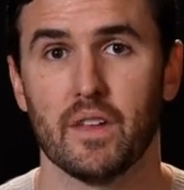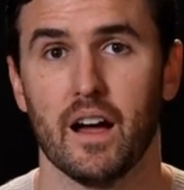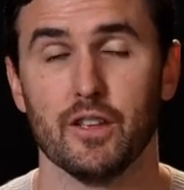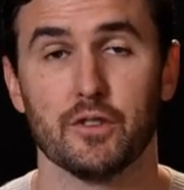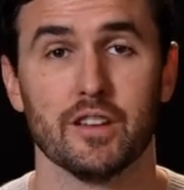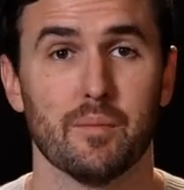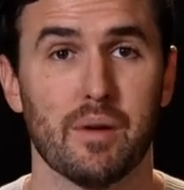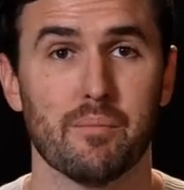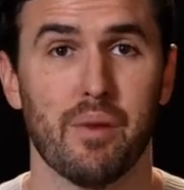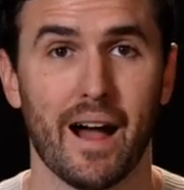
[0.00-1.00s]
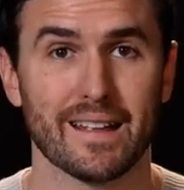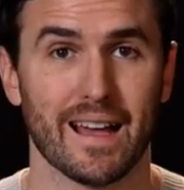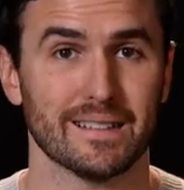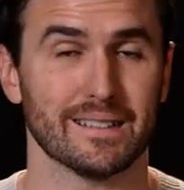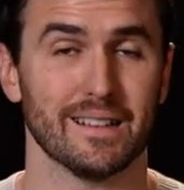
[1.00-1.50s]
Uh, you could get paid
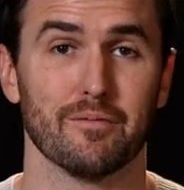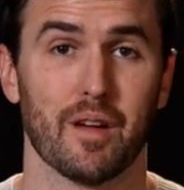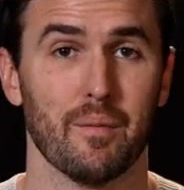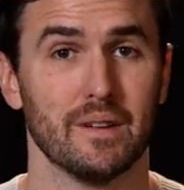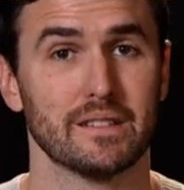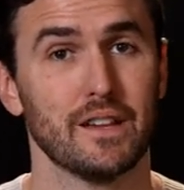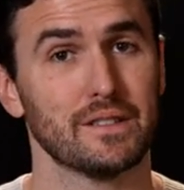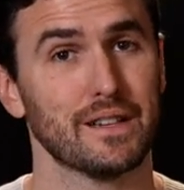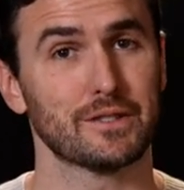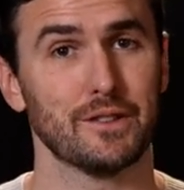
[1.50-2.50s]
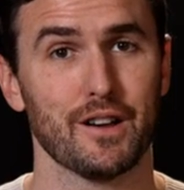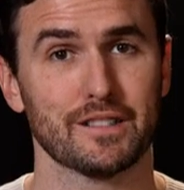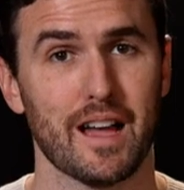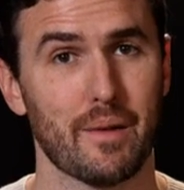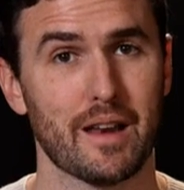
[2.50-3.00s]
podcasting. I'm going to tell you it takes a long time.